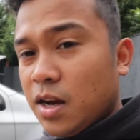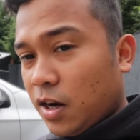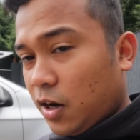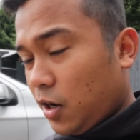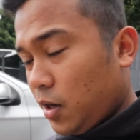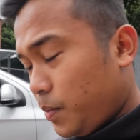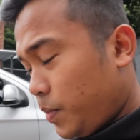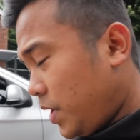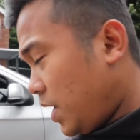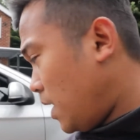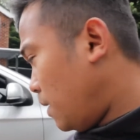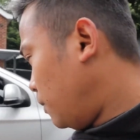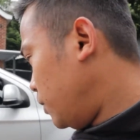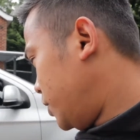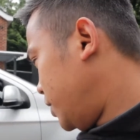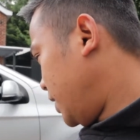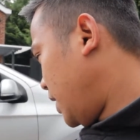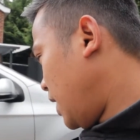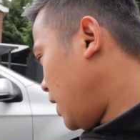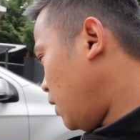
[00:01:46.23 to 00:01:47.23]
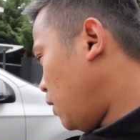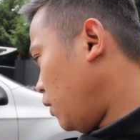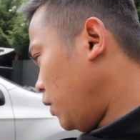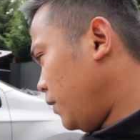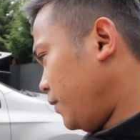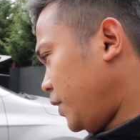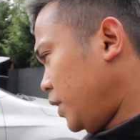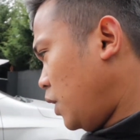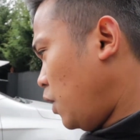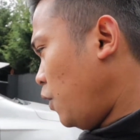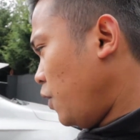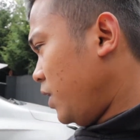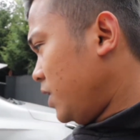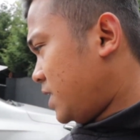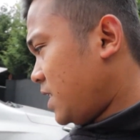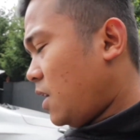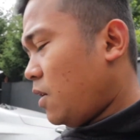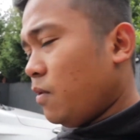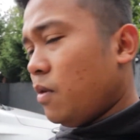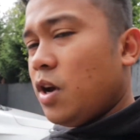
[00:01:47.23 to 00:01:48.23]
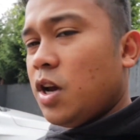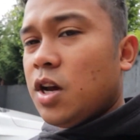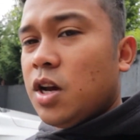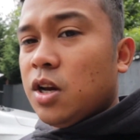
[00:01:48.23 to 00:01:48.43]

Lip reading: going to be able to get all of the oils out.